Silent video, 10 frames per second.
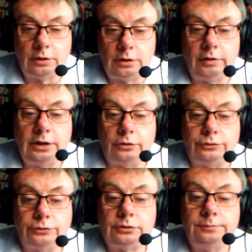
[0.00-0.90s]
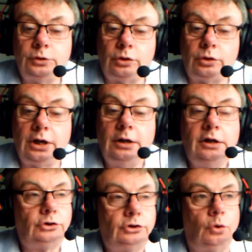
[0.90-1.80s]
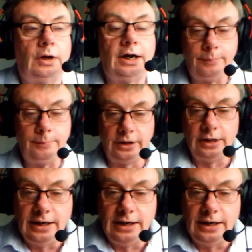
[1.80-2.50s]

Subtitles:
already used. So I put